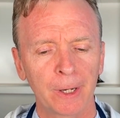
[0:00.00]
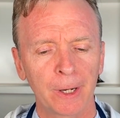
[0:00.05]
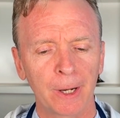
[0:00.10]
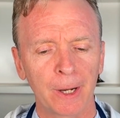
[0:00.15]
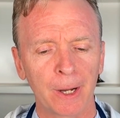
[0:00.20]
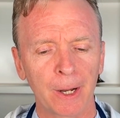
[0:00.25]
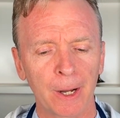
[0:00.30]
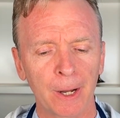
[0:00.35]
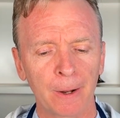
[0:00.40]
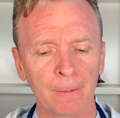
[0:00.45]

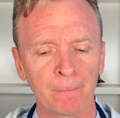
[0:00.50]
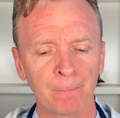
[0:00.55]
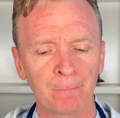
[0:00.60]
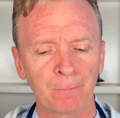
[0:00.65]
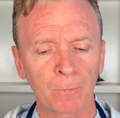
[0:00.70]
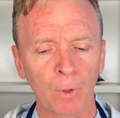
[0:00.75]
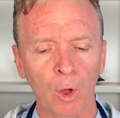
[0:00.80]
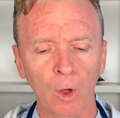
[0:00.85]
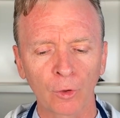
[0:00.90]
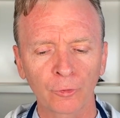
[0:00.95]

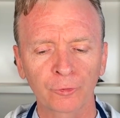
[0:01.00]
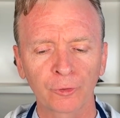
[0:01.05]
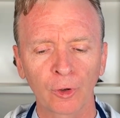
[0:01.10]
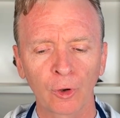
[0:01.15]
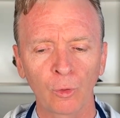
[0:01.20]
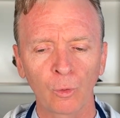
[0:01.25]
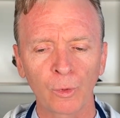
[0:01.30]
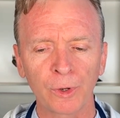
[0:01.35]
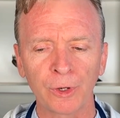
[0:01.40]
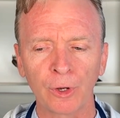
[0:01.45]
Um,
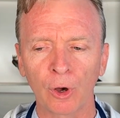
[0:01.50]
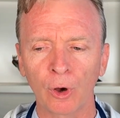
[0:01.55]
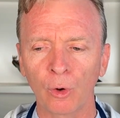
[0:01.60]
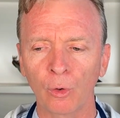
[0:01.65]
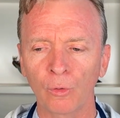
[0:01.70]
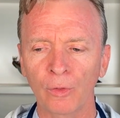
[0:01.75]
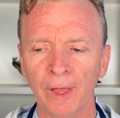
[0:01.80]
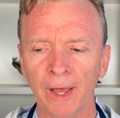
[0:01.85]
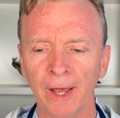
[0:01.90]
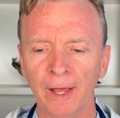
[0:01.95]
also, we
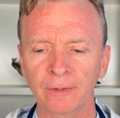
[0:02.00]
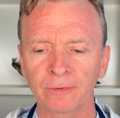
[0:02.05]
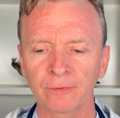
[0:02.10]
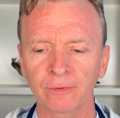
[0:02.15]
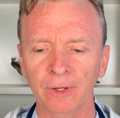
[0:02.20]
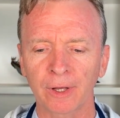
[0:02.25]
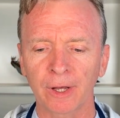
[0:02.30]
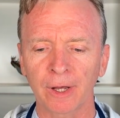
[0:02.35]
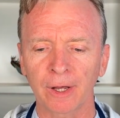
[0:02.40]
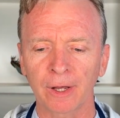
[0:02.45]
know that,
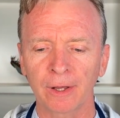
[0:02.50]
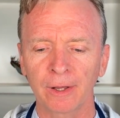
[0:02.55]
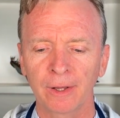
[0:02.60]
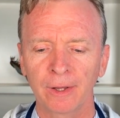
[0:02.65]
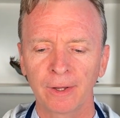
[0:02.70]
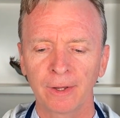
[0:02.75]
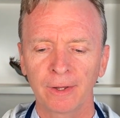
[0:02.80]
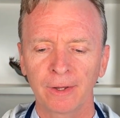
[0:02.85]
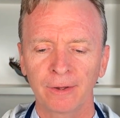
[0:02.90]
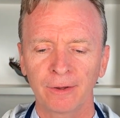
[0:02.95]
uh,
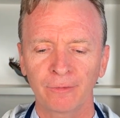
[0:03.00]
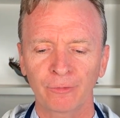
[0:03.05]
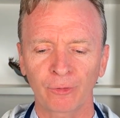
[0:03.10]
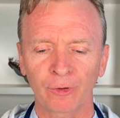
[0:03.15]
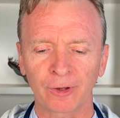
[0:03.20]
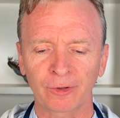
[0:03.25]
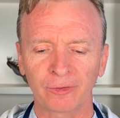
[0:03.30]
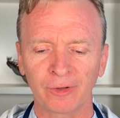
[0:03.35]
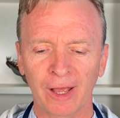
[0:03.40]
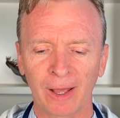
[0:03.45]

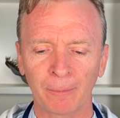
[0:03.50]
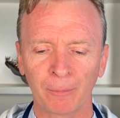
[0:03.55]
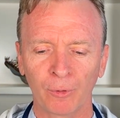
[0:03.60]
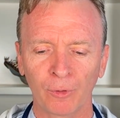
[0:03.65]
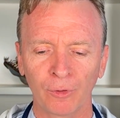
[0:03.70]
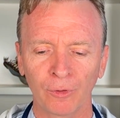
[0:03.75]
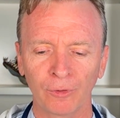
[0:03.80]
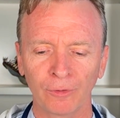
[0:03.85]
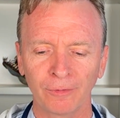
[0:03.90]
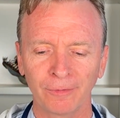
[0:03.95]
for
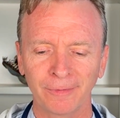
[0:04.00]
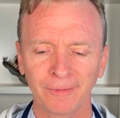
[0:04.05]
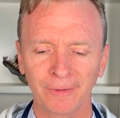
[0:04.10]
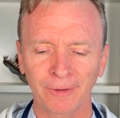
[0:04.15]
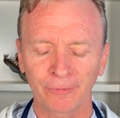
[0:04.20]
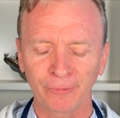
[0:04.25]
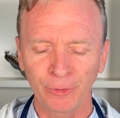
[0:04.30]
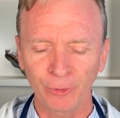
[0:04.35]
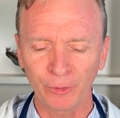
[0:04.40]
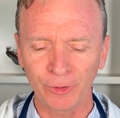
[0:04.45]
example, a
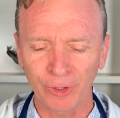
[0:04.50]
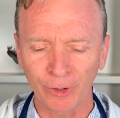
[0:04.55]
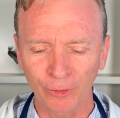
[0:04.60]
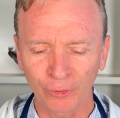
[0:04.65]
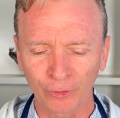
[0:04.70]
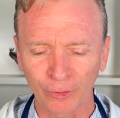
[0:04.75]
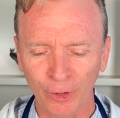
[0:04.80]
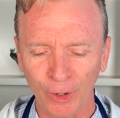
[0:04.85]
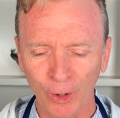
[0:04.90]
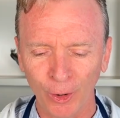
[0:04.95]
few
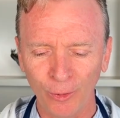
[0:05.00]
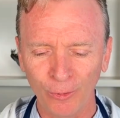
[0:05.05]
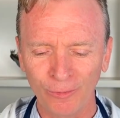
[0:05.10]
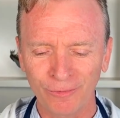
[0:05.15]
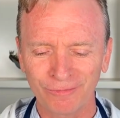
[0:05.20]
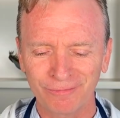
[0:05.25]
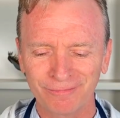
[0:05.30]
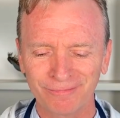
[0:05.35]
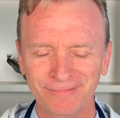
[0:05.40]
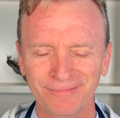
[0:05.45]
years
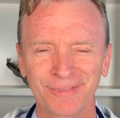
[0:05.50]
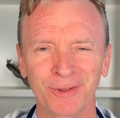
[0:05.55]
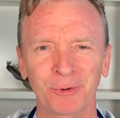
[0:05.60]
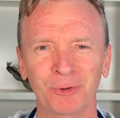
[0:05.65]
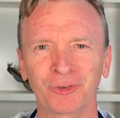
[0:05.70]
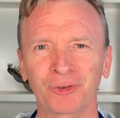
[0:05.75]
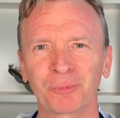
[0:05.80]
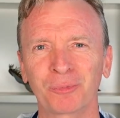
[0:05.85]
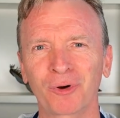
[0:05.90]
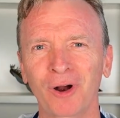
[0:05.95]
ago, there
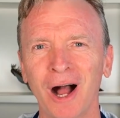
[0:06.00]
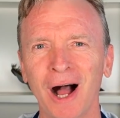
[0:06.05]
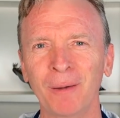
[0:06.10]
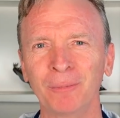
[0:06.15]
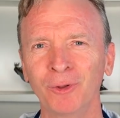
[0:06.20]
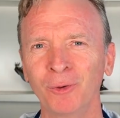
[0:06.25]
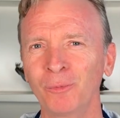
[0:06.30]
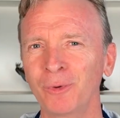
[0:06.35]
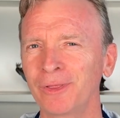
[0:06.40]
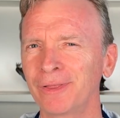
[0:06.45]
was a
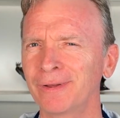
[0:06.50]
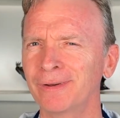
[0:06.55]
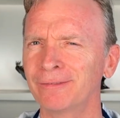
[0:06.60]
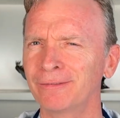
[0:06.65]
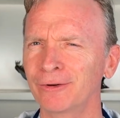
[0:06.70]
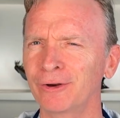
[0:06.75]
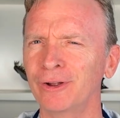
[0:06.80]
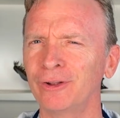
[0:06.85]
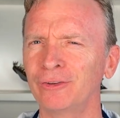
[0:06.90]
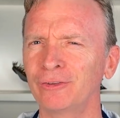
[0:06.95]
problem with a
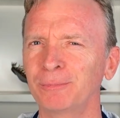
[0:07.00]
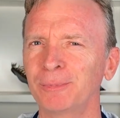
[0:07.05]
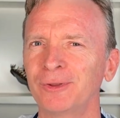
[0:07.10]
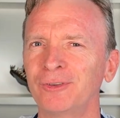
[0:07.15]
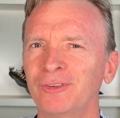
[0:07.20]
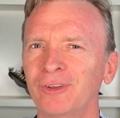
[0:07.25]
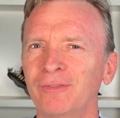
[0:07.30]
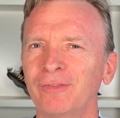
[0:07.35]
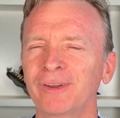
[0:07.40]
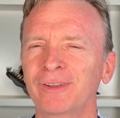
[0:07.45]
very
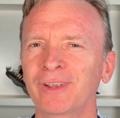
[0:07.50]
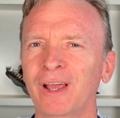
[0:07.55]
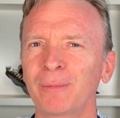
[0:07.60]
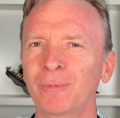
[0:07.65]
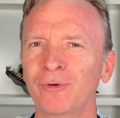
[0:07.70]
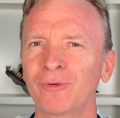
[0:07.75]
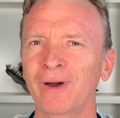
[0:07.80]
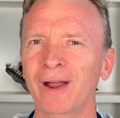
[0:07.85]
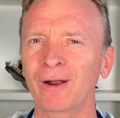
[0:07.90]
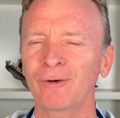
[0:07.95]
specific type
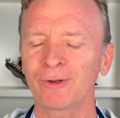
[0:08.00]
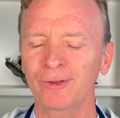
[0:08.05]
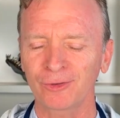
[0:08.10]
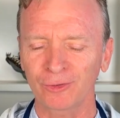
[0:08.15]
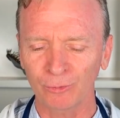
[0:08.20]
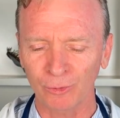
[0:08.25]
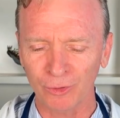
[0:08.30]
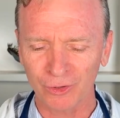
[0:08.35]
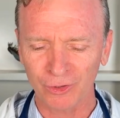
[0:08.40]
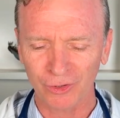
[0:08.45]
of
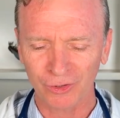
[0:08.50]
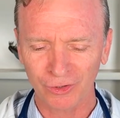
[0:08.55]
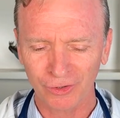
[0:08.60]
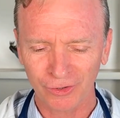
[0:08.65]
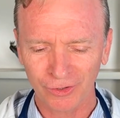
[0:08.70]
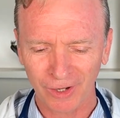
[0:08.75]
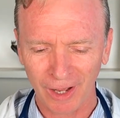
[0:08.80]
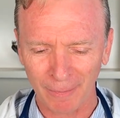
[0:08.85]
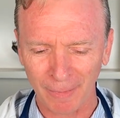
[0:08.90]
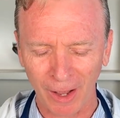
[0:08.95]
virus,
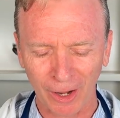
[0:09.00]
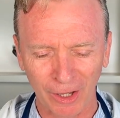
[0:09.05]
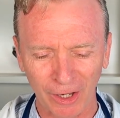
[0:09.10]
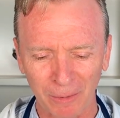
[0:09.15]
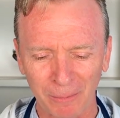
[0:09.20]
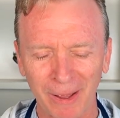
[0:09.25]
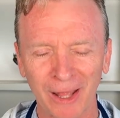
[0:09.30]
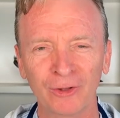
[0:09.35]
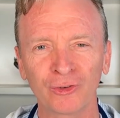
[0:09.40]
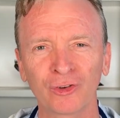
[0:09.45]
which I'm not going
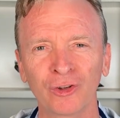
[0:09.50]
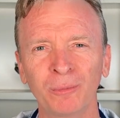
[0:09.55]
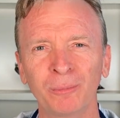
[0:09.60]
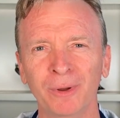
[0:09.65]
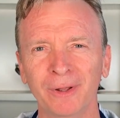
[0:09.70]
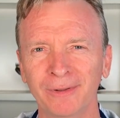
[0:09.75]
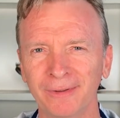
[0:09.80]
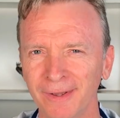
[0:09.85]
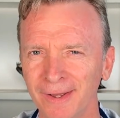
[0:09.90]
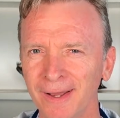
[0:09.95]
to mention,
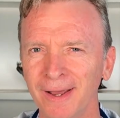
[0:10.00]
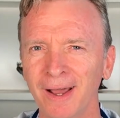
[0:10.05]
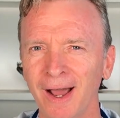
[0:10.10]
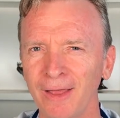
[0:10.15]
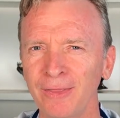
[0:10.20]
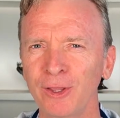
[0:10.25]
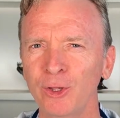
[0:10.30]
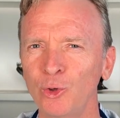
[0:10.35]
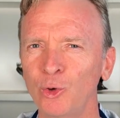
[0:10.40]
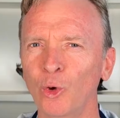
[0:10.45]
but I
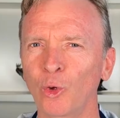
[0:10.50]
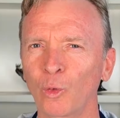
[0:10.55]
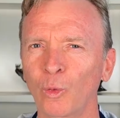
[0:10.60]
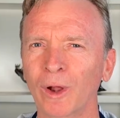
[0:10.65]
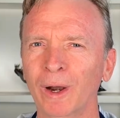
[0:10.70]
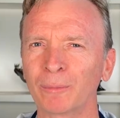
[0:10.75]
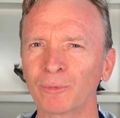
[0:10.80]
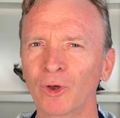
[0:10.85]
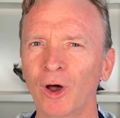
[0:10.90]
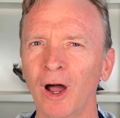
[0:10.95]
think you know the
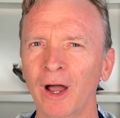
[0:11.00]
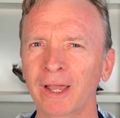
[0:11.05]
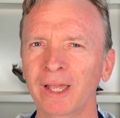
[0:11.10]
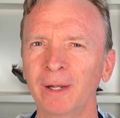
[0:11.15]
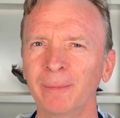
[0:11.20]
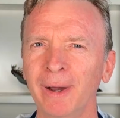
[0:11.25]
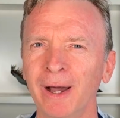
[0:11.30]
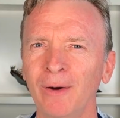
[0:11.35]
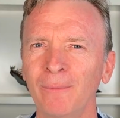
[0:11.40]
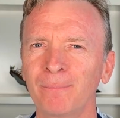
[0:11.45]
one I'm talking
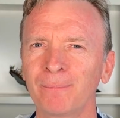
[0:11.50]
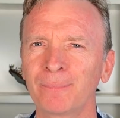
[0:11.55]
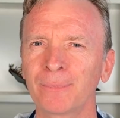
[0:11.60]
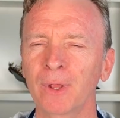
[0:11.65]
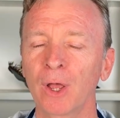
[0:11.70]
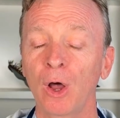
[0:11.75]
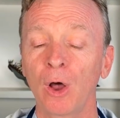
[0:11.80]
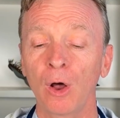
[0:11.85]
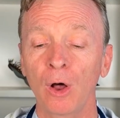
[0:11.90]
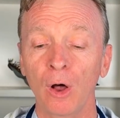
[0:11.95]
about.
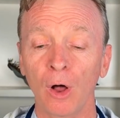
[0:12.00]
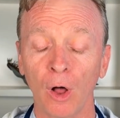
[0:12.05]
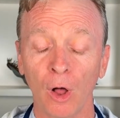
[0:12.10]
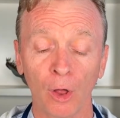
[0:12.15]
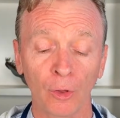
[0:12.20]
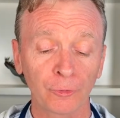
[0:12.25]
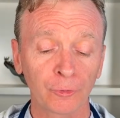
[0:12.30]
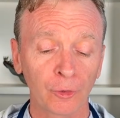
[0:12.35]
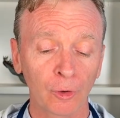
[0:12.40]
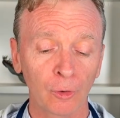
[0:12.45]

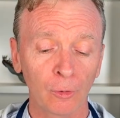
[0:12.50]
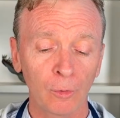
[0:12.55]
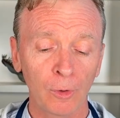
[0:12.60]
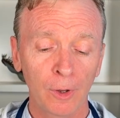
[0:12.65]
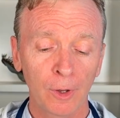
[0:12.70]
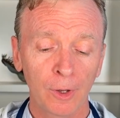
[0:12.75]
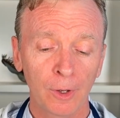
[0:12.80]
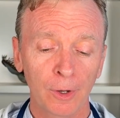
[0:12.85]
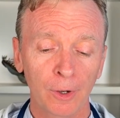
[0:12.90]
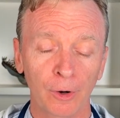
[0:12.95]

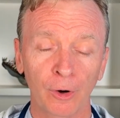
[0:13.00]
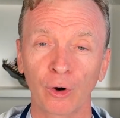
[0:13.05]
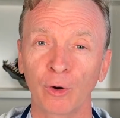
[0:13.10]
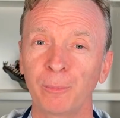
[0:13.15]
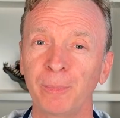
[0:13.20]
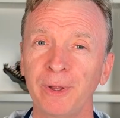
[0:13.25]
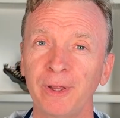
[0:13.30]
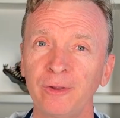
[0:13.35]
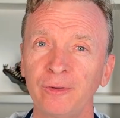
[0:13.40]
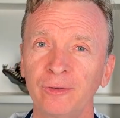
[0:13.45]
Also,
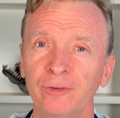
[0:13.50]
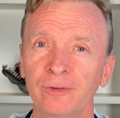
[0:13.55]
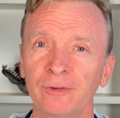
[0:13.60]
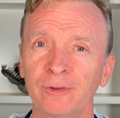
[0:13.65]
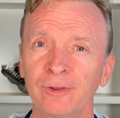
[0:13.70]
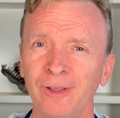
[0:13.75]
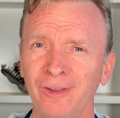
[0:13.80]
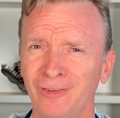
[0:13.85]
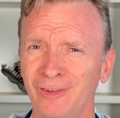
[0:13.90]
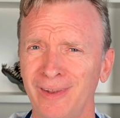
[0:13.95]

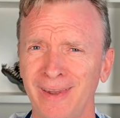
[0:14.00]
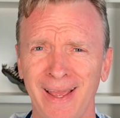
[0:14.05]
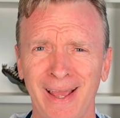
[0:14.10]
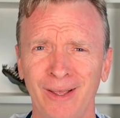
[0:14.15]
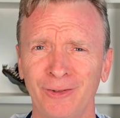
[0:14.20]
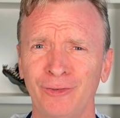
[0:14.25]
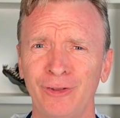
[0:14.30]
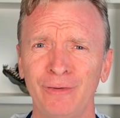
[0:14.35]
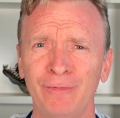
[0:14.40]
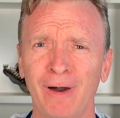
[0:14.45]
herpes is a
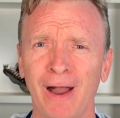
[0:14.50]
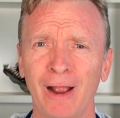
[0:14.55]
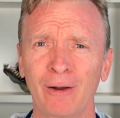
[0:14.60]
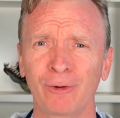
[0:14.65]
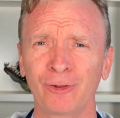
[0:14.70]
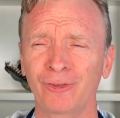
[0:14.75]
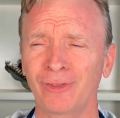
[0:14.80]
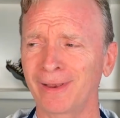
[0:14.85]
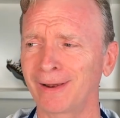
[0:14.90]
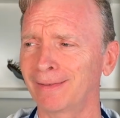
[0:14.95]
nasty
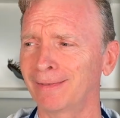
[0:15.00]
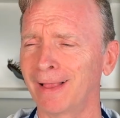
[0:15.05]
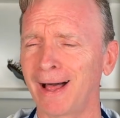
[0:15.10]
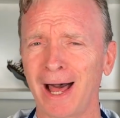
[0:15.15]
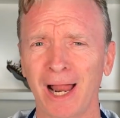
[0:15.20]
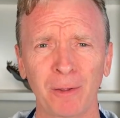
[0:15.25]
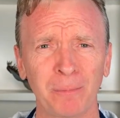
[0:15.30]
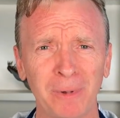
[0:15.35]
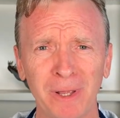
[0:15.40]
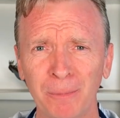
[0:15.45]
virus that a
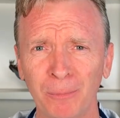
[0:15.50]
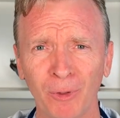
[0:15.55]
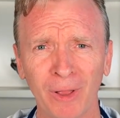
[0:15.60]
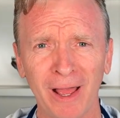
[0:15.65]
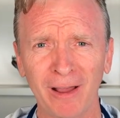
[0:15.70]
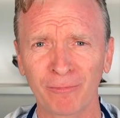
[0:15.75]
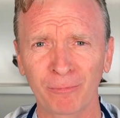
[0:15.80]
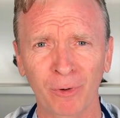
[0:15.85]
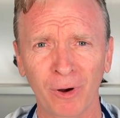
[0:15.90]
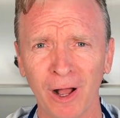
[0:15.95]
lot of people
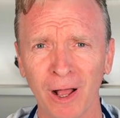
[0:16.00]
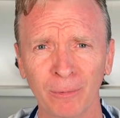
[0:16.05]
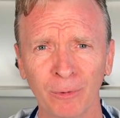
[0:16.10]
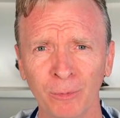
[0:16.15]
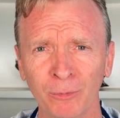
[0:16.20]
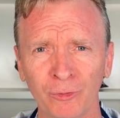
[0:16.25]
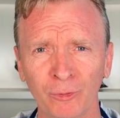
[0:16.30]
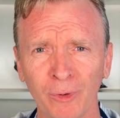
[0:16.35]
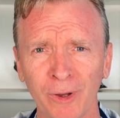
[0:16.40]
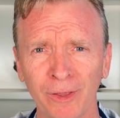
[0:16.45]
have
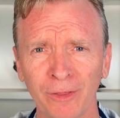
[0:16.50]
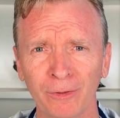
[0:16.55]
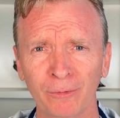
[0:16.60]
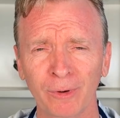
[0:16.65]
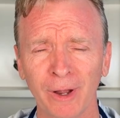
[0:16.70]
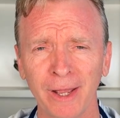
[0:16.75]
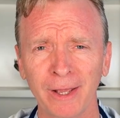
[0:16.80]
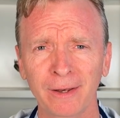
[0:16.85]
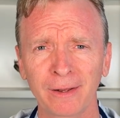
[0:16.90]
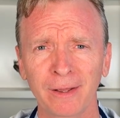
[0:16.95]
problems with,
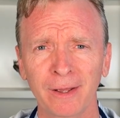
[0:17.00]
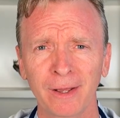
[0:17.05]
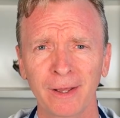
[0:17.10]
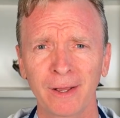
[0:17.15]
right?